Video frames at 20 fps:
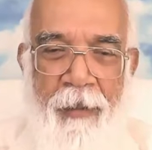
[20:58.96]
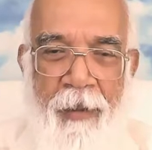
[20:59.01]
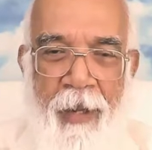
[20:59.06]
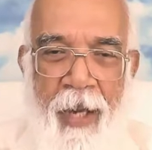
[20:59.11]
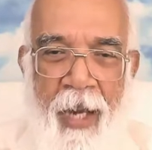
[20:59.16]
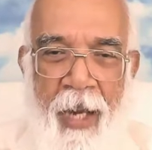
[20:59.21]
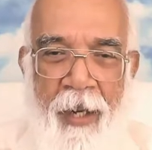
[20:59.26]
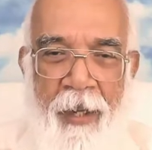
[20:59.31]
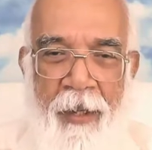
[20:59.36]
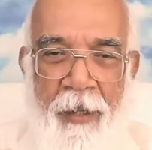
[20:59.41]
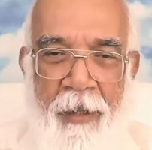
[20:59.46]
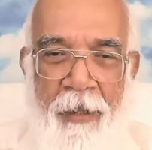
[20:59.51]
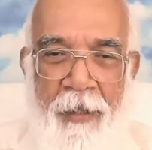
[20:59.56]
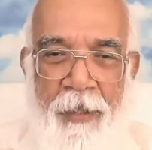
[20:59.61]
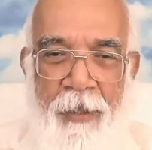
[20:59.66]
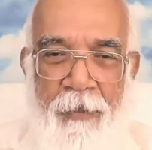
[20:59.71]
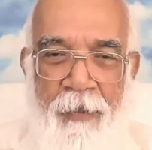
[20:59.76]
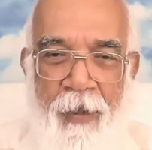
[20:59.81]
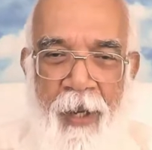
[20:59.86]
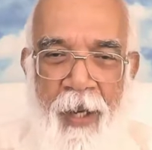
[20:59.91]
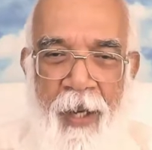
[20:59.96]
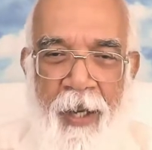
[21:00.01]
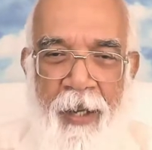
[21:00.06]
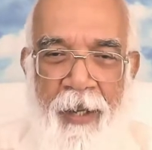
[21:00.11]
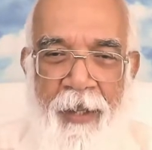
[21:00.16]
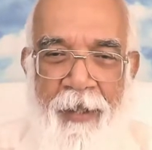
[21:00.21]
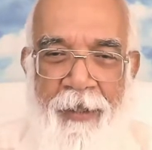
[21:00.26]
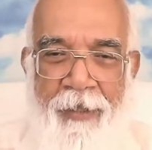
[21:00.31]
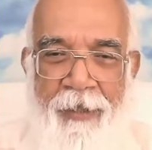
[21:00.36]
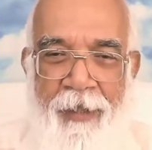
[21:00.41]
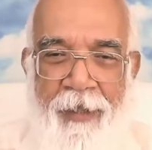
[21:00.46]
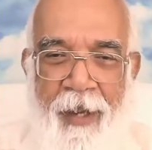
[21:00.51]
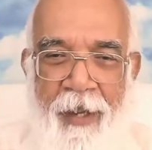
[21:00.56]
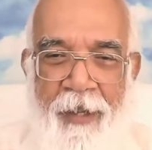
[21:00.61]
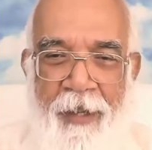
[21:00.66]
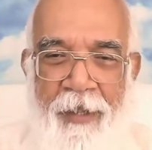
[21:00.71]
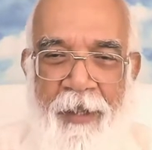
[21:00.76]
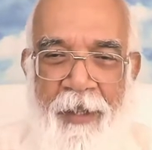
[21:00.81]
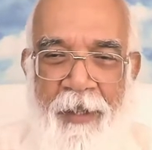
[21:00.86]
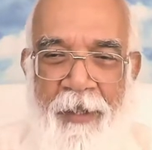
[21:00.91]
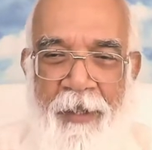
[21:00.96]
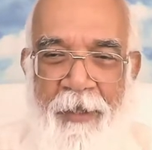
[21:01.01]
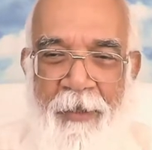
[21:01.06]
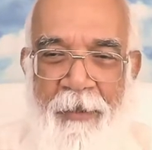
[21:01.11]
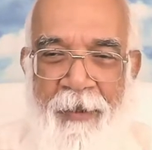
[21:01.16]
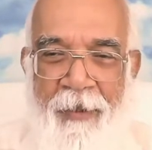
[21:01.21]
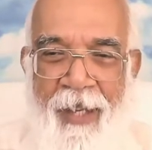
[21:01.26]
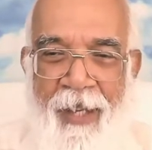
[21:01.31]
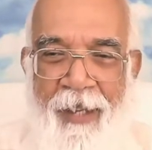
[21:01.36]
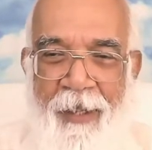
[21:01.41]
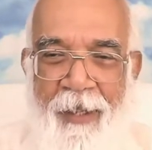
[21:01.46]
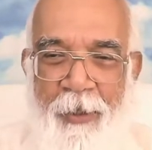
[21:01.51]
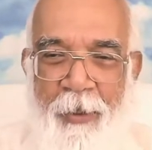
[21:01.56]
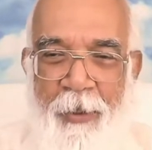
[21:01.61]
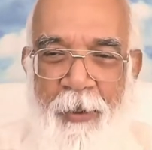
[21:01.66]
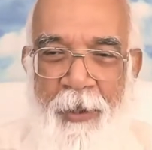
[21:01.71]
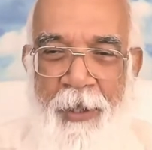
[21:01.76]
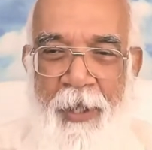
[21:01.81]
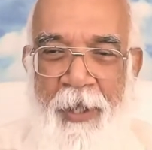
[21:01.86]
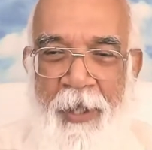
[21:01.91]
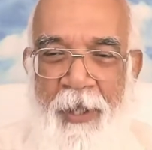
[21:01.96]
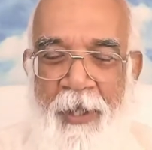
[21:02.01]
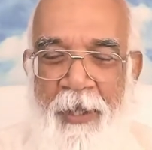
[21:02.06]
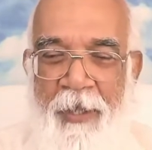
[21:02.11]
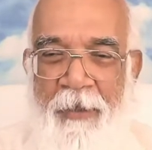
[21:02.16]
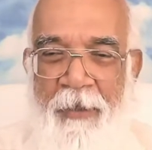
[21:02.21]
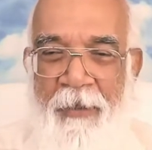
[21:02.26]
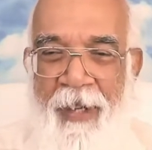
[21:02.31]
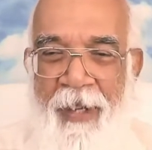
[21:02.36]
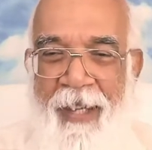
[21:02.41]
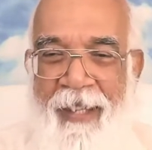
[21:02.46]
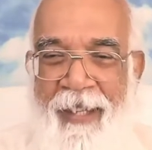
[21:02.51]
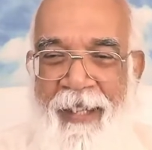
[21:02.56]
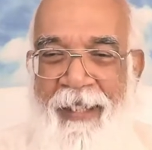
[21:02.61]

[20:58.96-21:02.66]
Anger is fire, anxiety is fire, duality is fire.